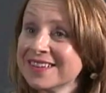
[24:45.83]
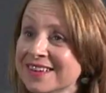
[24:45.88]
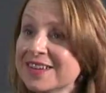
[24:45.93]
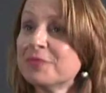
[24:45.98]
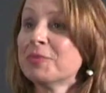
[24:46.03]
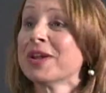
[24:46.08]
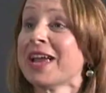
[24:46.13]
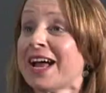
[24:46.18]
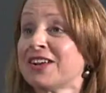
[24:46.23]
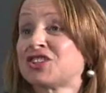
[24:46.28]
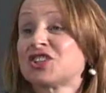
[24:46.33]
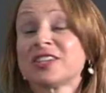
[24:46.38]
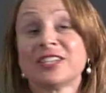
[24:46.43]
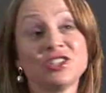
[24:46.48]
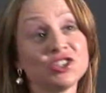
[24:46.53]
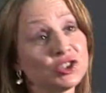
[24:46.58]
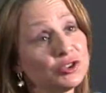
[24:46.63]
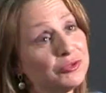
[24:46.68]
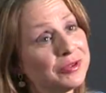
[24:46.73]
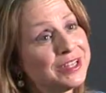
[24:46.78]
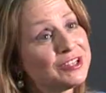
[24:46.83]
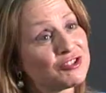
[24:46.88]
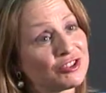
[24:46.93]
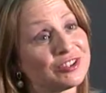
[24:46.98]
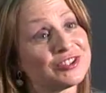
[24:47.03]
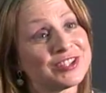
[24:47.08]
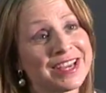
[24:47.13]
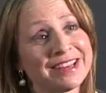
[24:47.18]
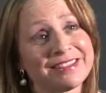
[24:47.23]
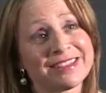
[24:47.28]
And we actually do reach
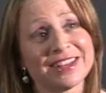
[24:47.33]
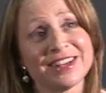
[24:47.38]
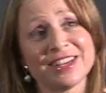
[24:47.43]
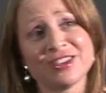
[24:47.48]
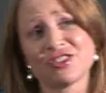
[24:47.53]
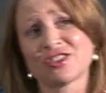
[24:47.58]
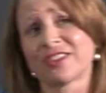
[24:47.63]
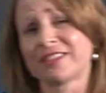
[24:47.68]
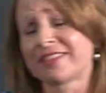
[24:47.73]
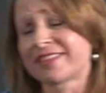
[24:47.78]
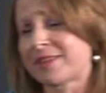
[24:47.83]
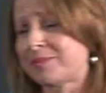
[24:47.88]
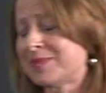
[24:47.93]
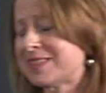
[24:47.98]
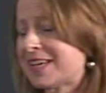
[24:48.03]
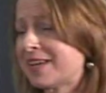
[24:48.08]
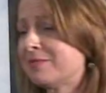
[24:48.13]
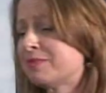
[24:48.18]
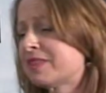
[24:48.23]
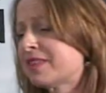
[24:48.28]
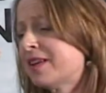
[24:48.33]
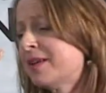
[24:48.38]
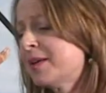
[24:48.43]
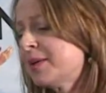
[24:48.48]
our destination sometimes.